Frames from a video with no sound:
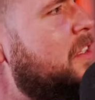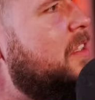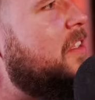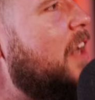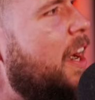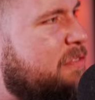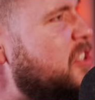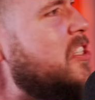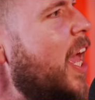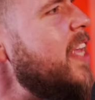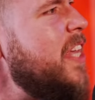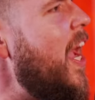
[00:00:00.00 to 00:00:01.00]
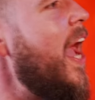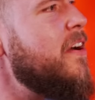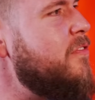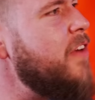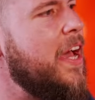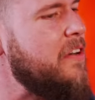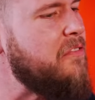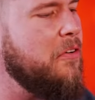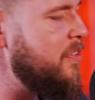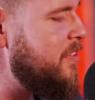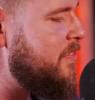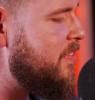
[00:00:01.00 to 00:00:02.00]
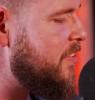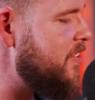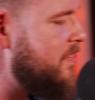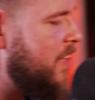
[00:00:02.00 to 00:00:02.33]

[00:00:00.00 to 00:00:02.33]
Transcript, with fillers: You I just like yeah. Out of out of all the the